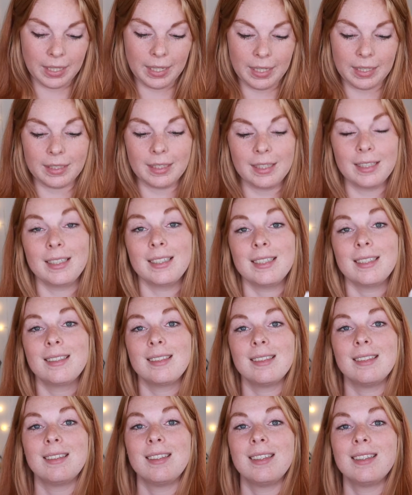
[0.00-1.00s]
And it
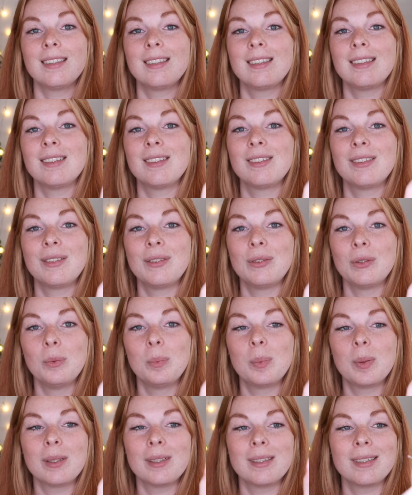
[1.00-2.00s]
is this
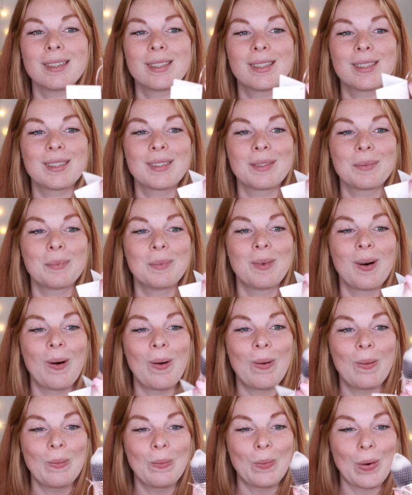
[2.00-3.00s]
super
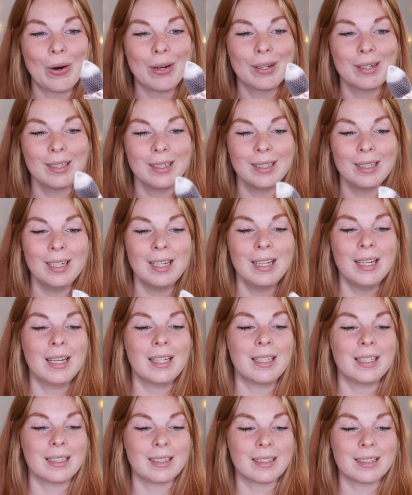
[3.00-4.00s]
small one.
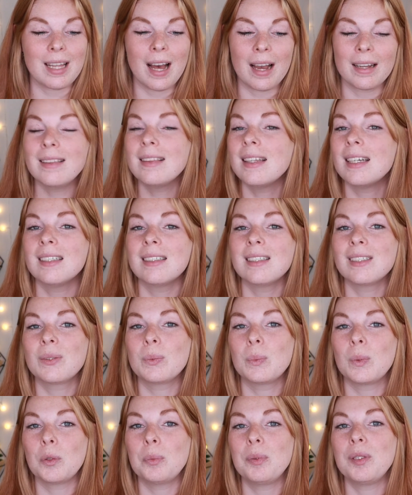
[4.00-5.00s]
I think
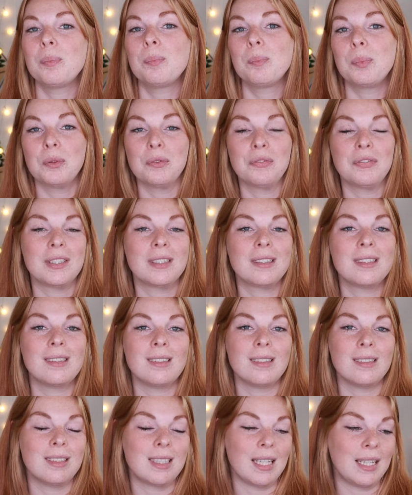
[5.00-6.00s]
this will be
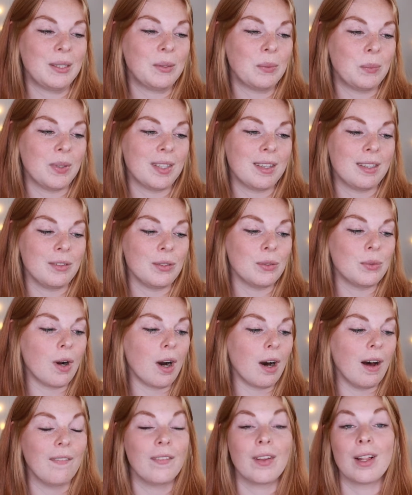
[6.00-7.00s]
perfect to take with you
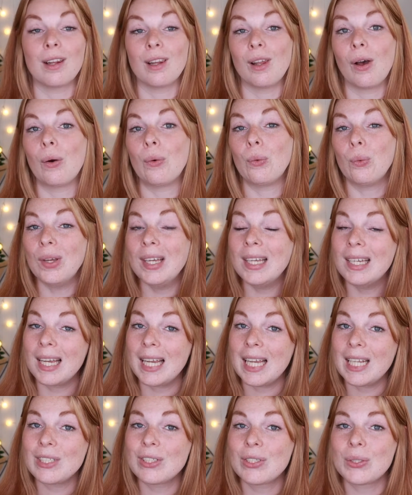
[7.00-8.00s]
on long
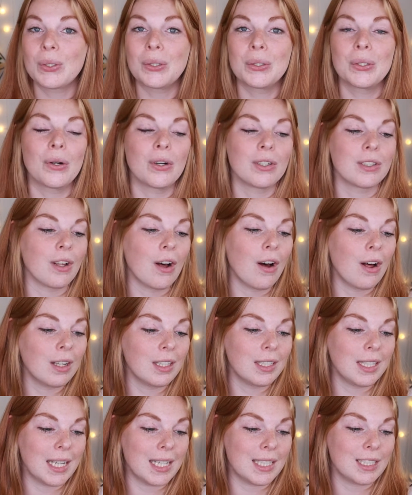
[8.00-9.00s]
weekends or on
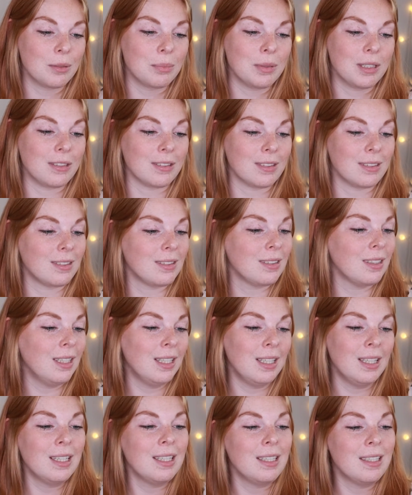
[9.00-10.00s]
holidays, because
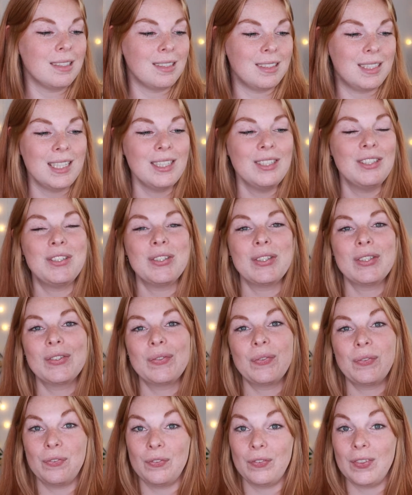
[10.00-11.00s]
this
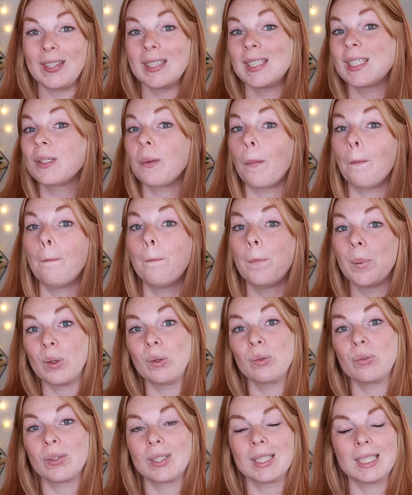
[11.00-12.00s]
just fits
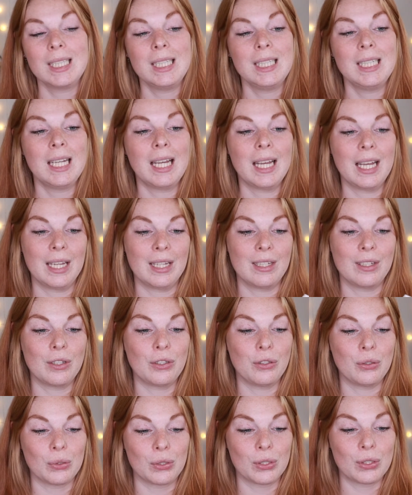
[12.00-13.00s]
perfectly in
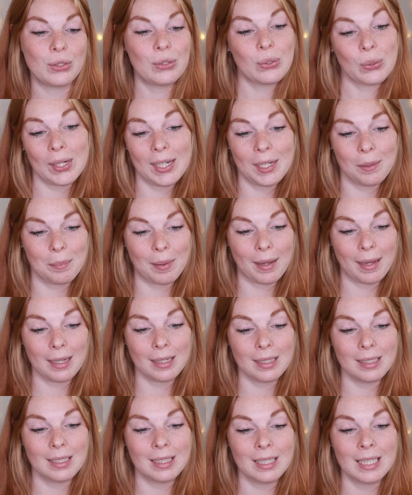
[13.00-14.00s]
your toilet
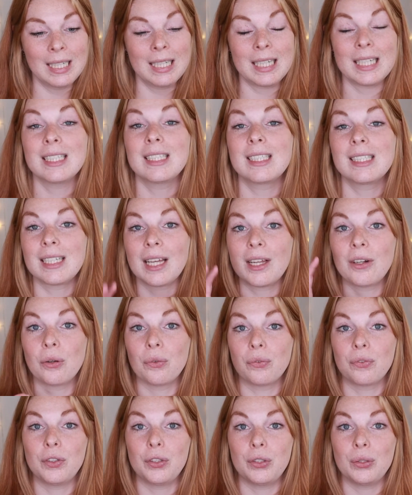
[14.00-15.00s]
bag instead
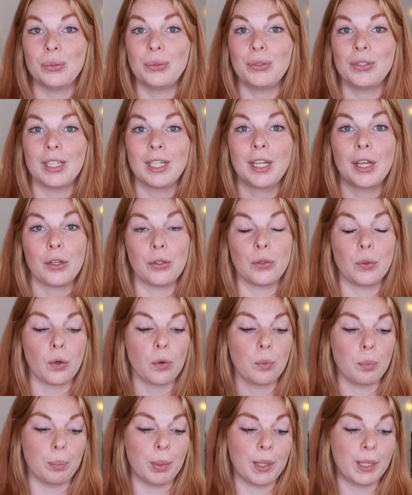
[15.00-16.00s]
of using
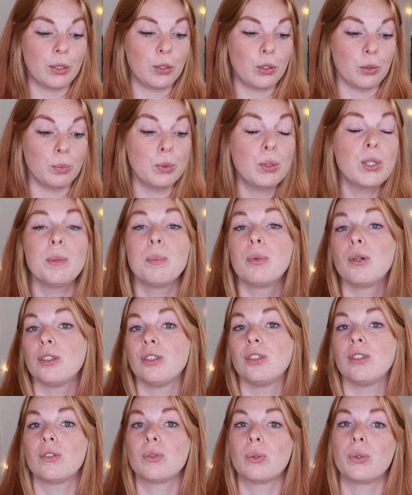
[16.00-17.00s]
your big kabuki
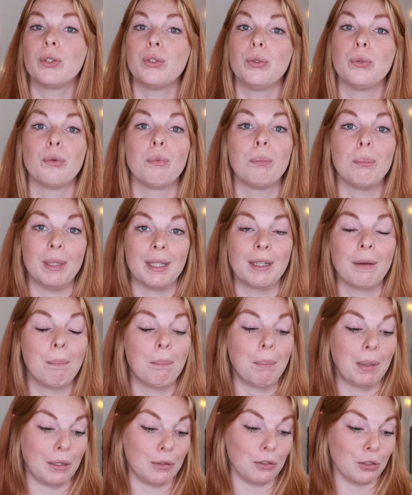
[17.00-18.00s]
brushes or your big
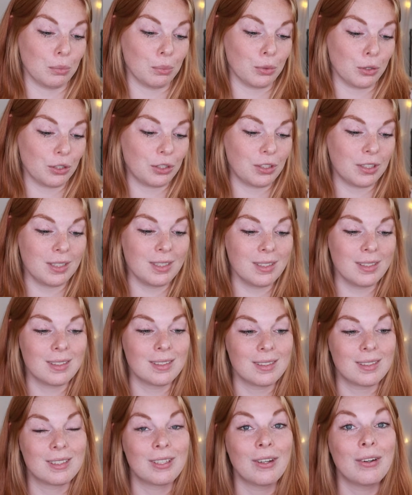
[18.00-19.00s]
powder brushes.
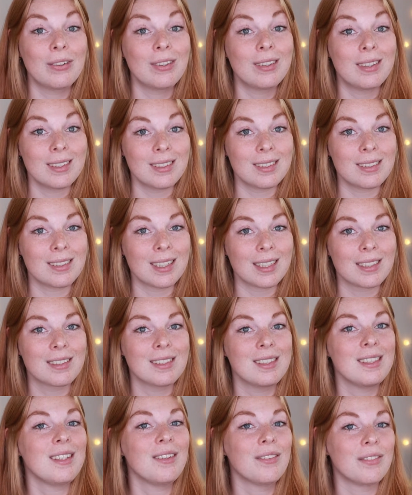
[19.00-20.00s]
So this is
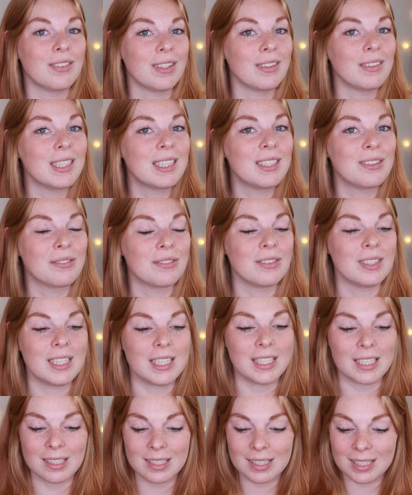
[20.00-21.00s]
actually very
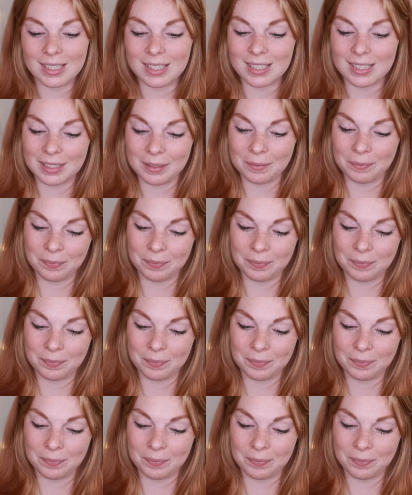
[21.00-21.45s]
convenient.